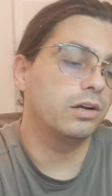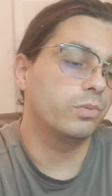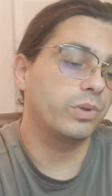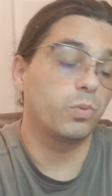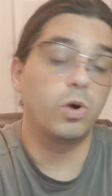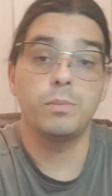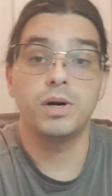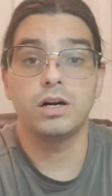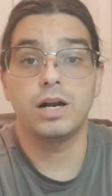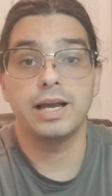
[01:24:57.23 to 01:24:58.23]
With
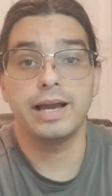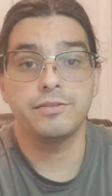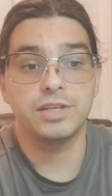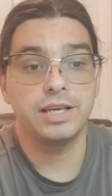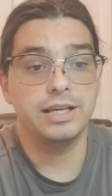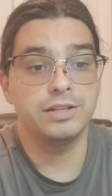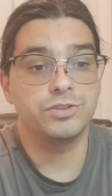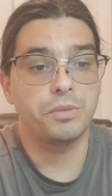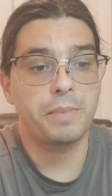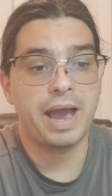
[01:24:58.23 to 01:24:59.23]
Walmart, I have to get into
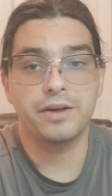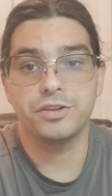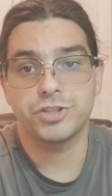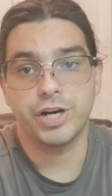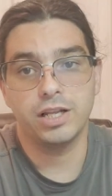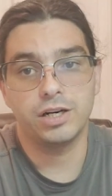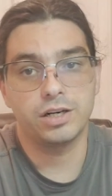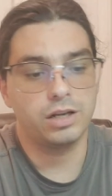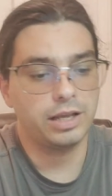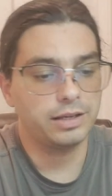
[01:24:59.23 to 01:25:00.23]
the back of the
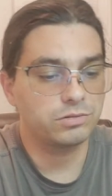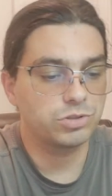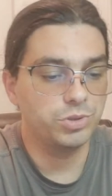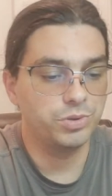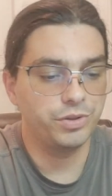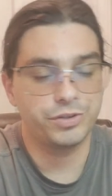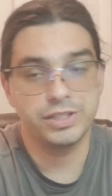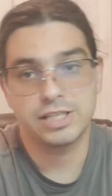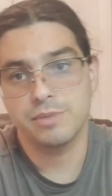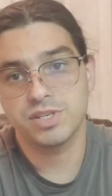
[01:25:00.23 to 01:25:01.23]
trailer like 2 to 3
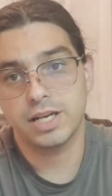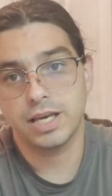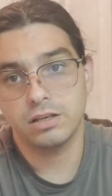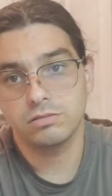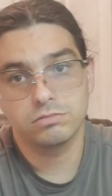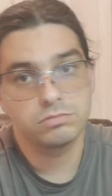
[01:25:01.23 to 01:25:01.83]
times a day.